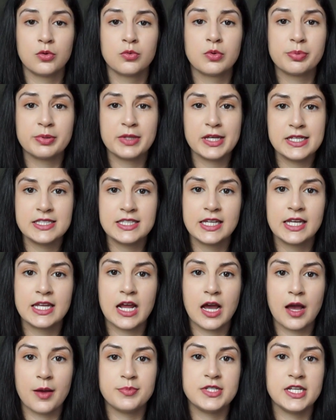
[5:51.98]
Replacing and
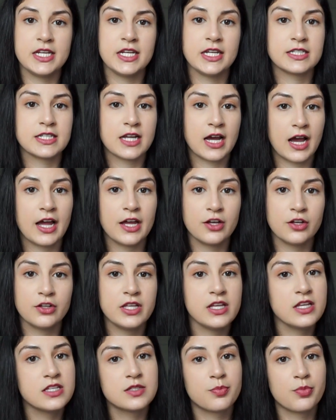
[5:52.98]
updating tile
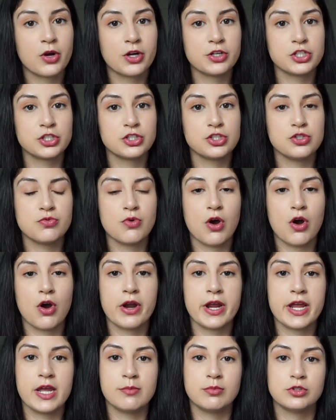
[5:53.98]
is a project you
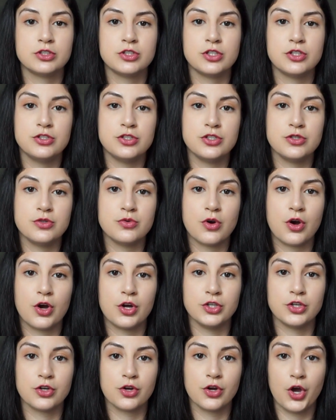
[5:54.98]
are able to do
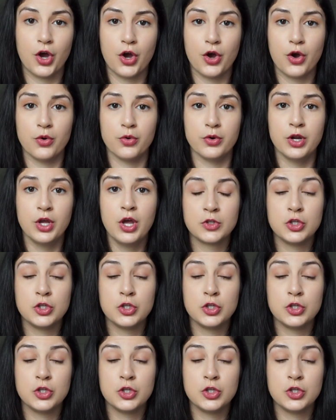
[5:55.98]
on your own.